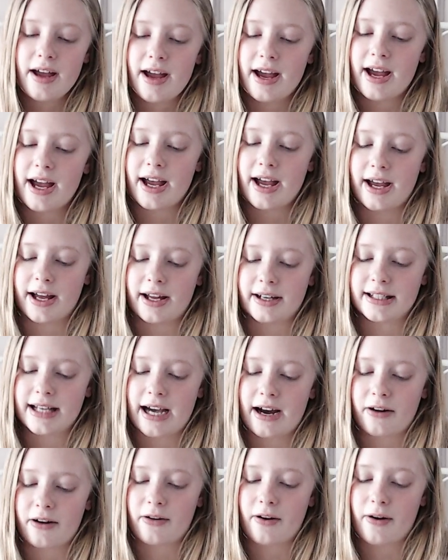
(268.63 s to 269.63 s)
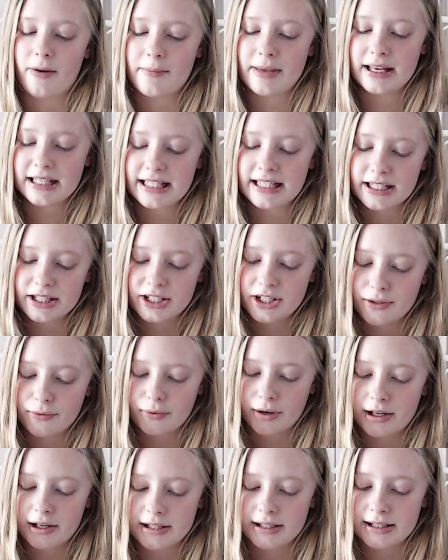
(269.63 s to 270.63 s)
and how amazing she
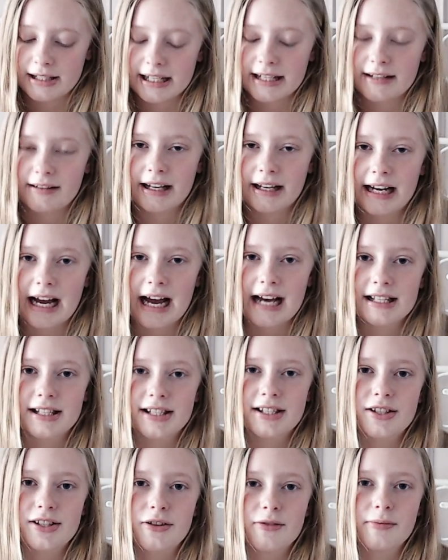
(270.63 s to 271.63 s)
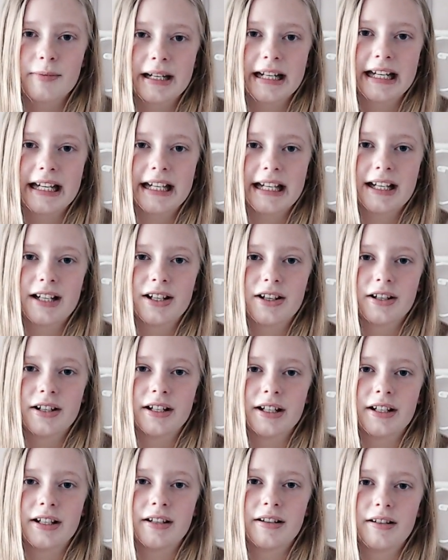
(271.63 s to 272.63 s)
was. It has so many
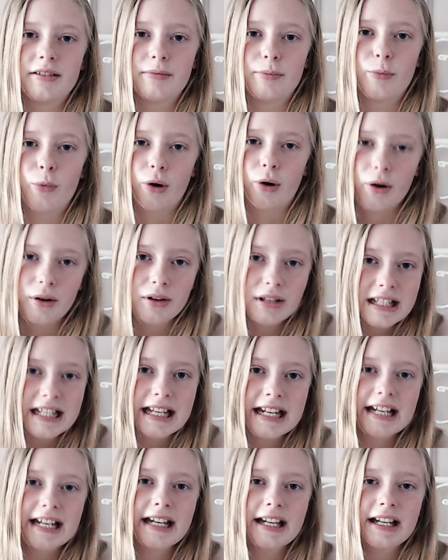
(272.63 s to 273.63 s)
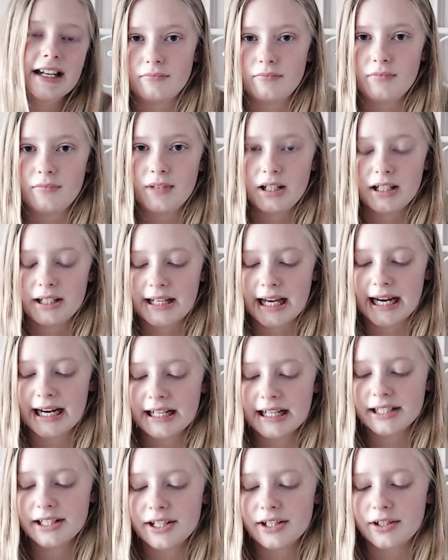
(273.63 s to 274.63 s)
good morals in it. Getting
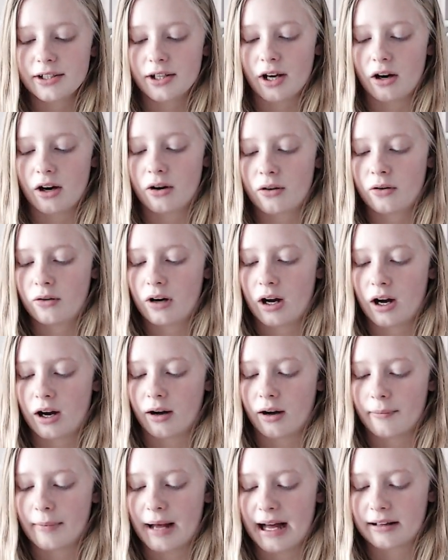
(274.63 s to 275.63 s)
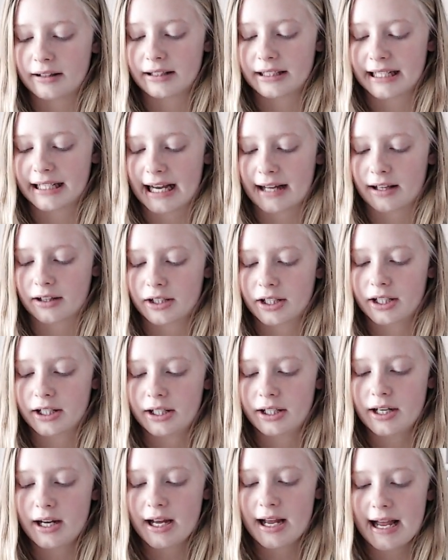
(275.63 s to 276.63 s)
to know Helen Keller
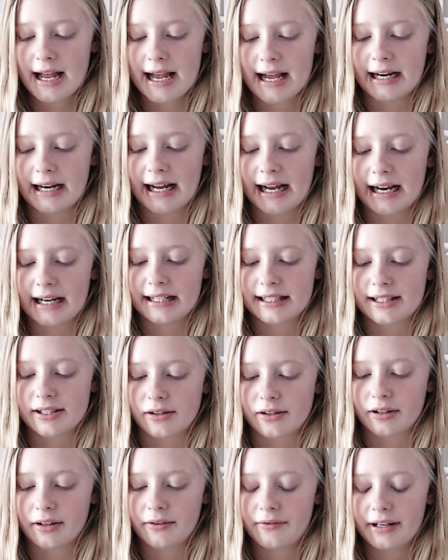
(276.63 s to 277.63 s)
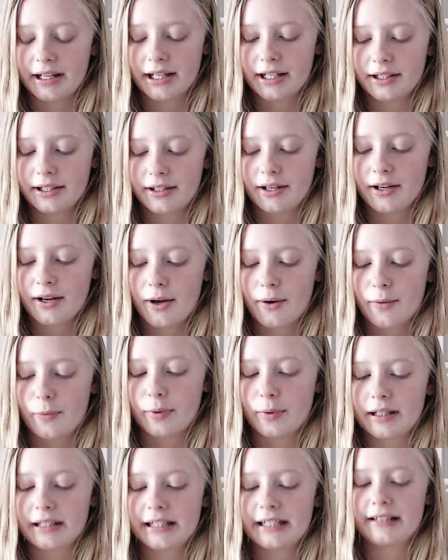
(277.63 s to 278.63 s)
and Annie Sullivan
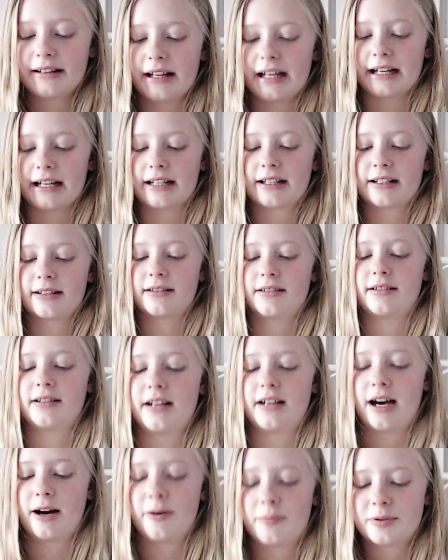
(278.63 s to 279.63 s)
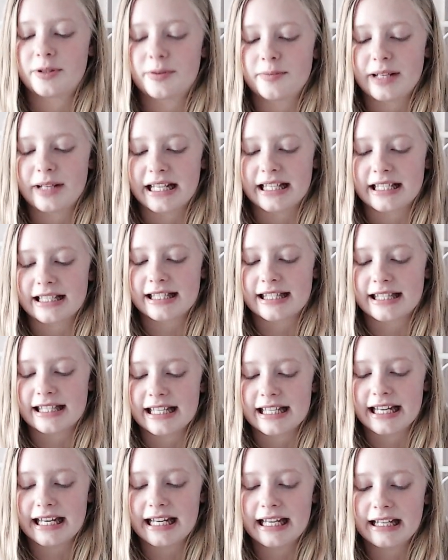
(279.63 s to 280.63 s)
really helped me
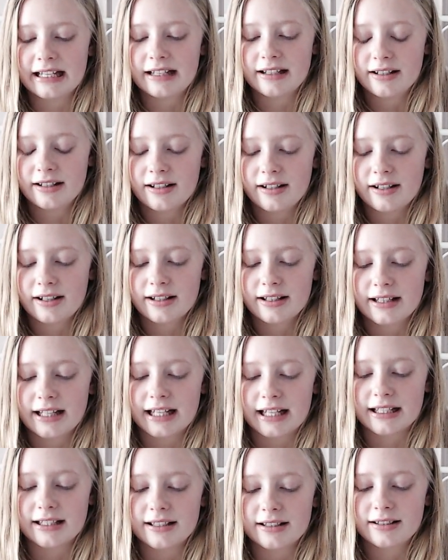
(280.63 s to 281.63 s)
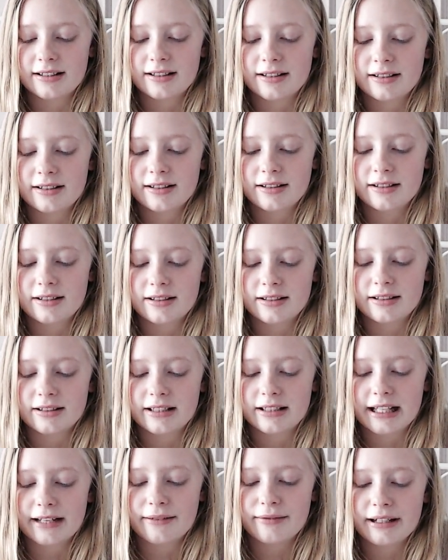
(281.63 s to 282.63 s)
see that
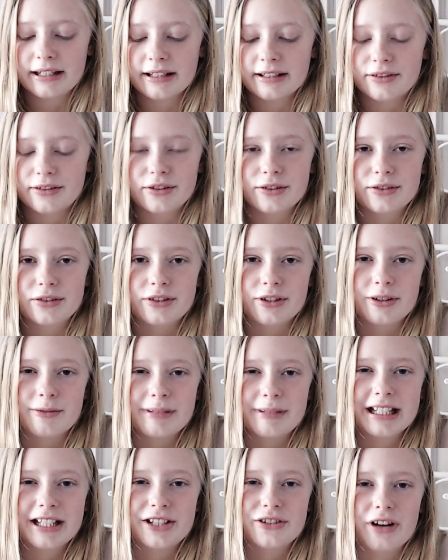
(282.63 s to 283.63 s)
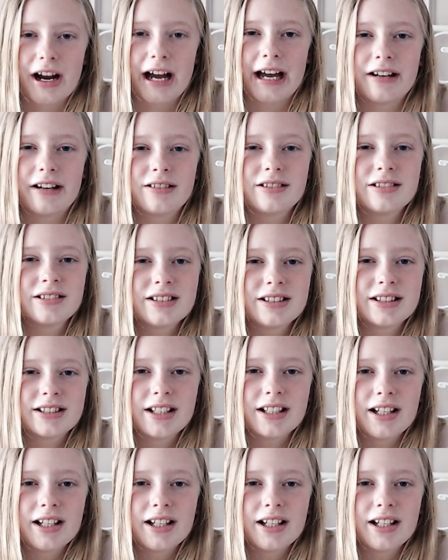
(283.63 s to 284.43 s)
they went through so many trials.